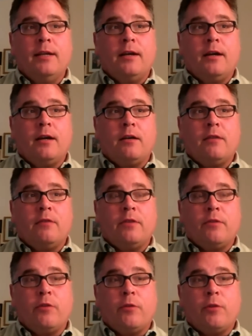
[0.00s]
the
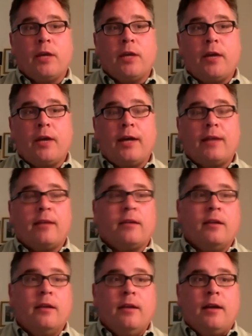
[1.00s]
Affordable Care Act, and
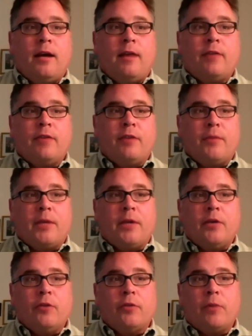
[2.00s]
obviously everybody
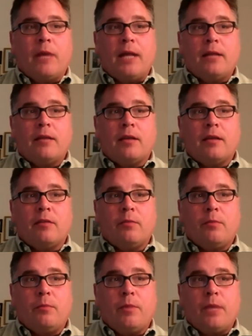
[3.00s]
knows the politics
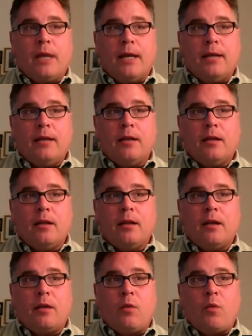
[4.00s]
behind
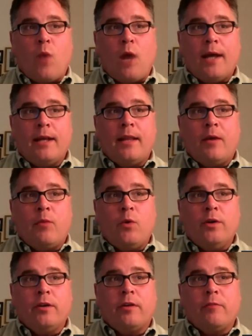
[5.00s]
why that
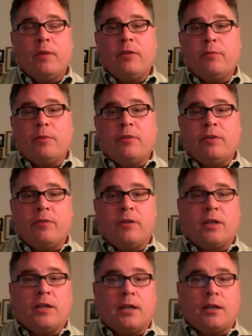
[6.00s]
wouldn't have been
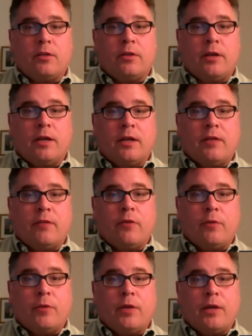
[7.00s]
specifically included in the
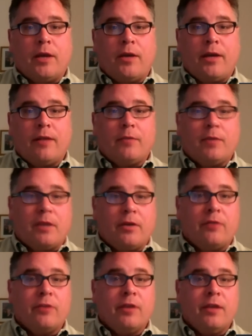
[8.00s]
Affordable Care Act,
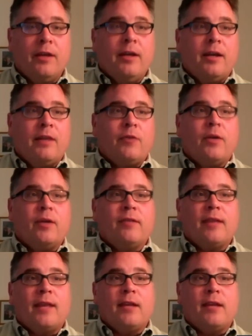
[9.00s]
because if you had said